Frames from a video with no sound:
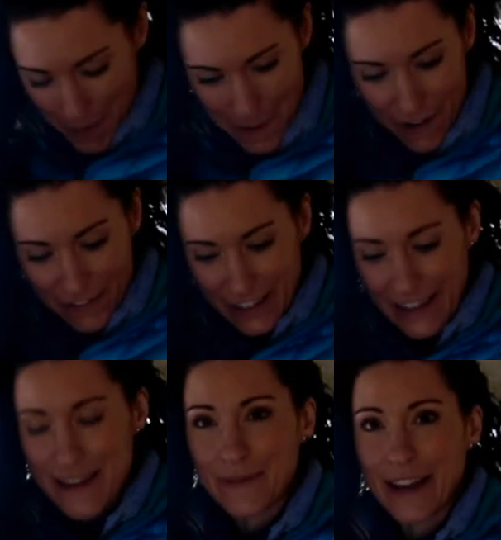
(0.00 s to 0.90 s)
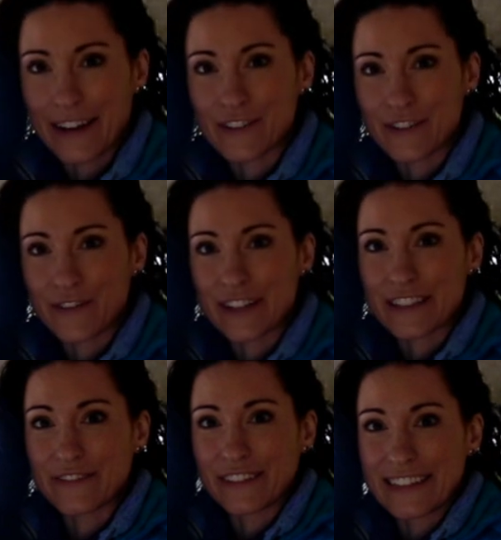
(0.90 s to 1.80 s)
puffy and my extra fuzzy
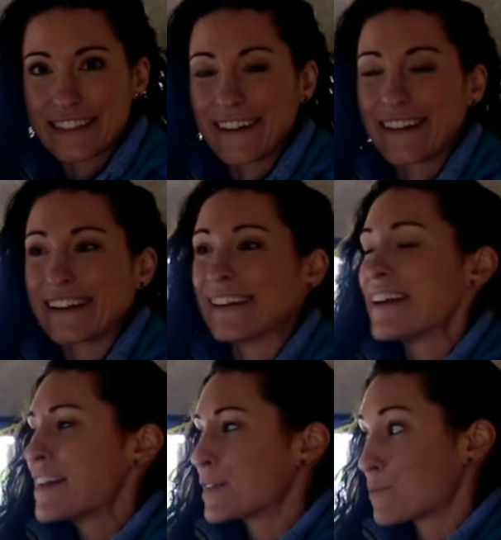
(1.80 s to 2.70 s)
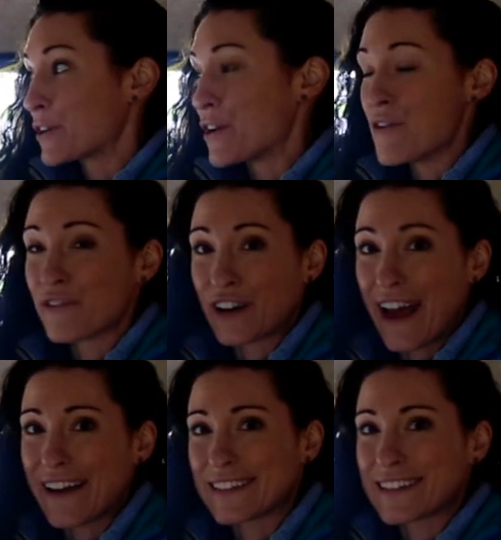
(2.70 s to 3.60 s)
fleece on. It's pretty
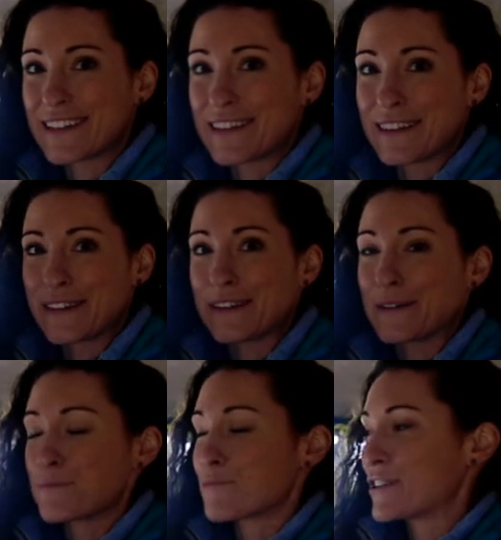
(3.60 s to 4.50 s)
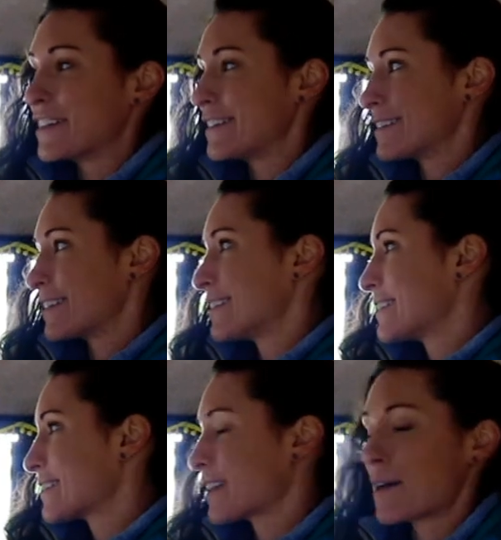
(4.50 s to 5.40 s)
overcast and the breeze
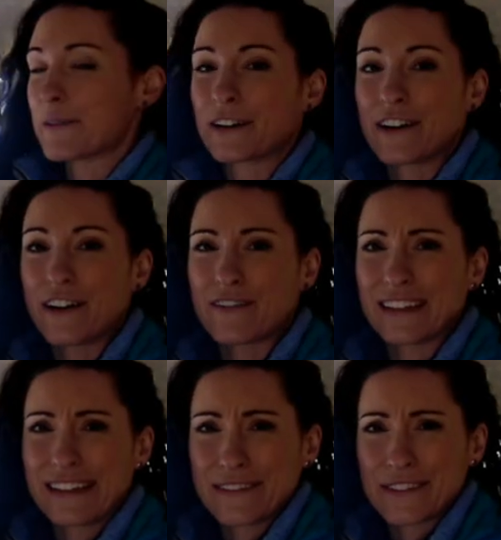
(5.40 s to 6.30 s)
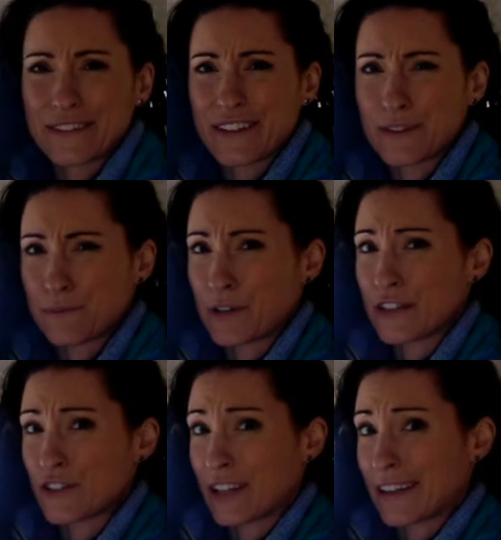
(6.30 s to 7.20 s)
is coming right off the lake, so it's pretty
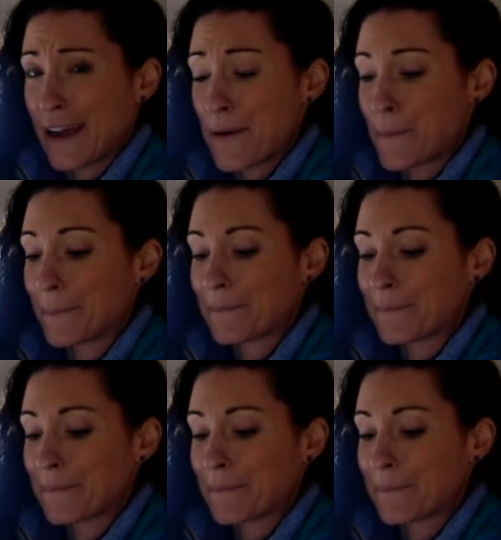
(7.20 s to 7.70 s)
chilly out.